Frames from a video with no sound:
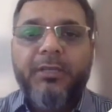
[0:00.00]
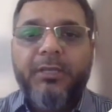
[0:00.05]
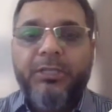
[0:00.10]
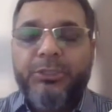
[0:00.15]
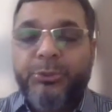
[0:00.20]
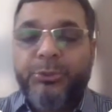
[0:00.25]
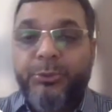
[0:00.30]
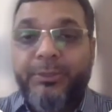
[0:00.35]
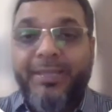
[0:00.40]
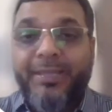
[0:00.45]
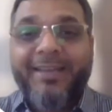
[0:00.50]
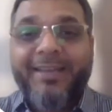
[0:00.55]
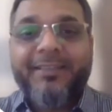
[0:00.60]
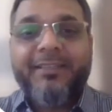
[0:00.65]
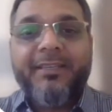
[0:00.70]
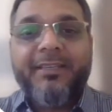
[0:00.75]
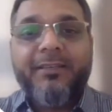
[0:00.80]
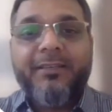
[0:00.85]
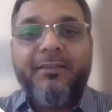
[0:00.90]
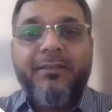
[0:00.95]
so that
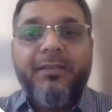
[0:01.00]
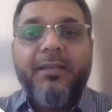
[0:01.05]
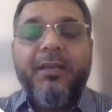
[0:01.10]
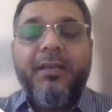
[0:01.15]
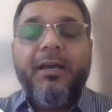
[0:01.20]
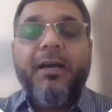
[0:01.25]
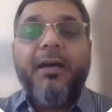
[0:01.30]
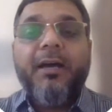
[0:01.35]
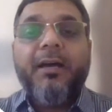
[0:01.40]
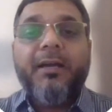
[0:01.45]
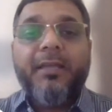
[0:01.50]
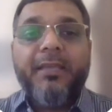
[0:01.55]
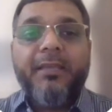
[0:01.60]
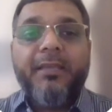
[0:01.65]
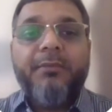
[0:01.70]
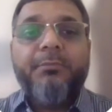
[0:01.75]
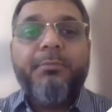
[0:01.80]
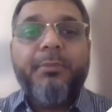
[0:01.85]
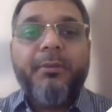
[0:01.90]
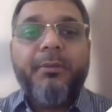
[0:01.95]
can
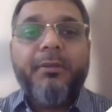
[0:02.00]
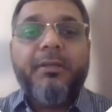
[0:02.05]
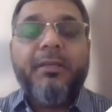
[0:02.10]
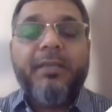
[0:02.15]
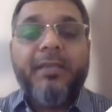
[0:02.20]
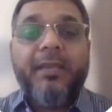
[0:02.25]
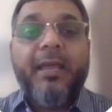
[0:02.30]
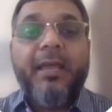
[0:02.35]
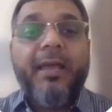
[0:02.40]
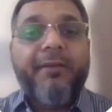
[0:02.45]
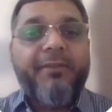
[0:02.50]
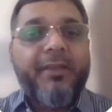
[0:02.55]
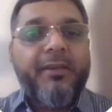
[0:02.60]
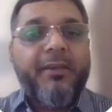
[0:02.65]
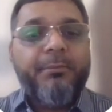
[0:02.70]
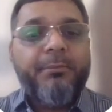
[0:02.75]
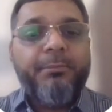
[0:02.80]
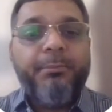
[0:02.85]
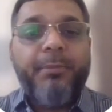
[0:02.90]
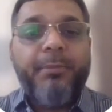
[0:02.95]
again can have a
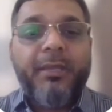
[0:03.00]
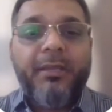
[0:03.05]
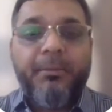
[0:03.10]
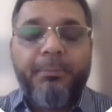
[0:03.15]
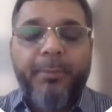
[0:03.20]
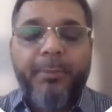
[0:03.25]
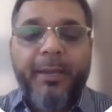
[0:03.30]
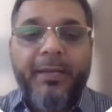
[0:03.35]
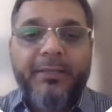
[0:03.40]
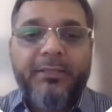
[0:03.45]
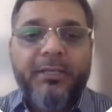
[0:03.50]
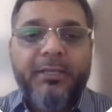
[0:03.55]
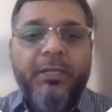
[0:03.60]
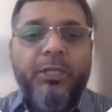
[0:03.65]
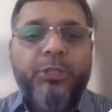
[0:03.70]
big impact.